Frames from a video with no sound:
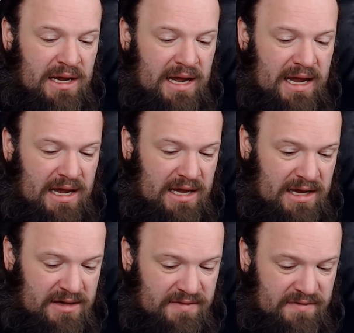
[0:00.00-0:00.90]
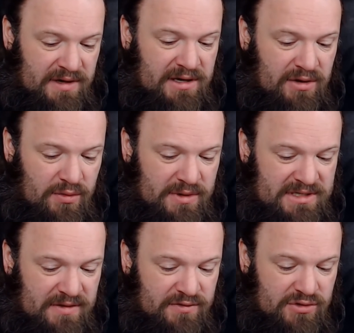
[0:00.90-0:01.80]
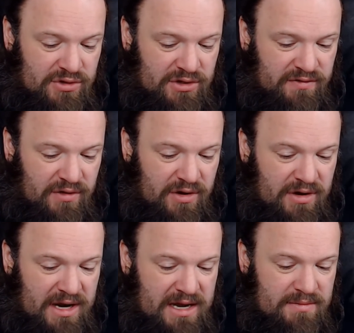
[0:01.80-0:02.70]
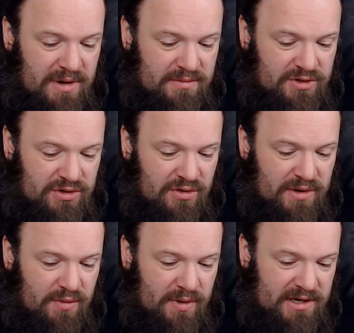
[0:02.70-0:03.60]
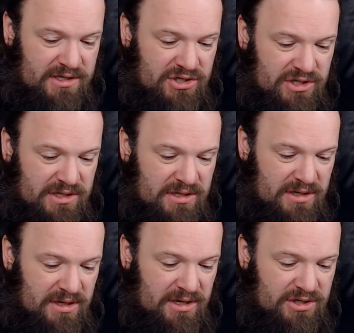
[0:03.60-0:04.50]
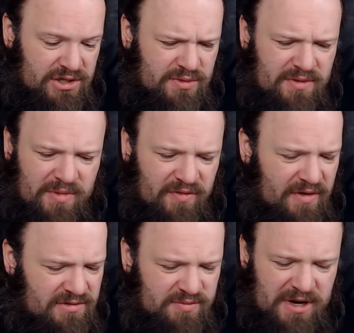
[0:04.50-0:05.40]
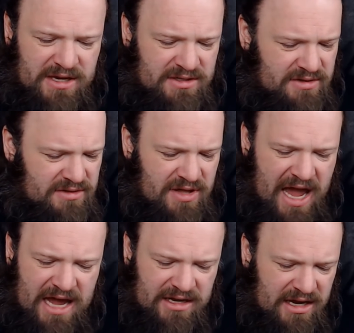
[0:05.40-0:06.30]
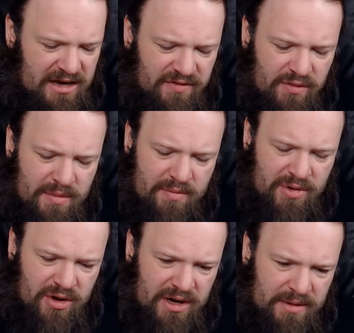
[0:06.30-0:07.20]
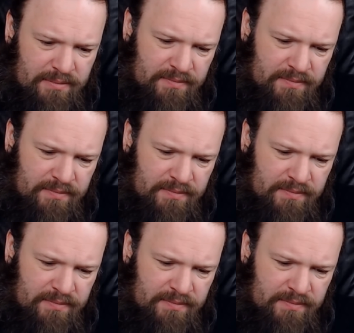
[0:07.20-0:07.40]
I always have to search for her name. I'm sorry, where is she? She's one of my favorites, but I can never remember her name.